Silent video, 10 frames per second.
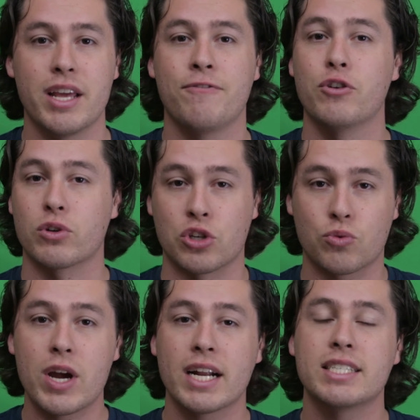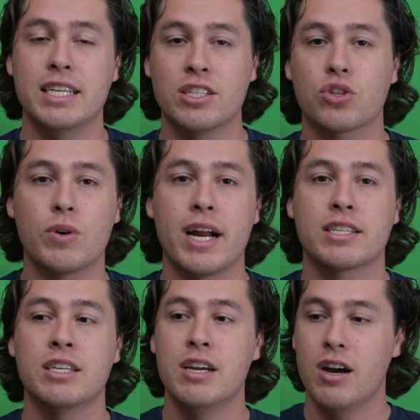If you're direct,
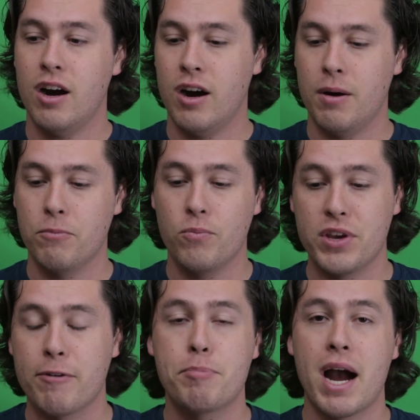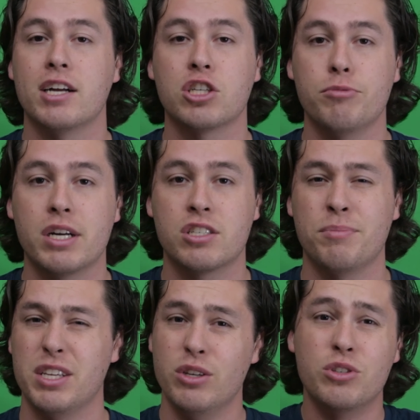indirect, you have passion about
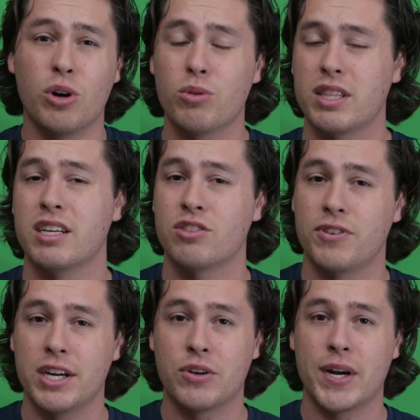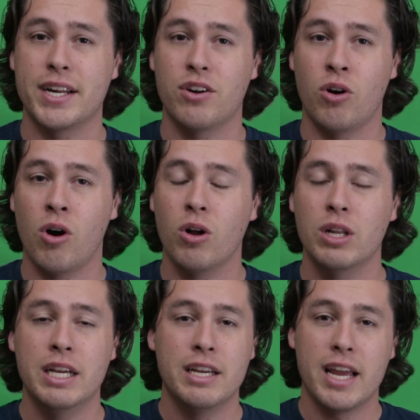something you don't think is very great at all,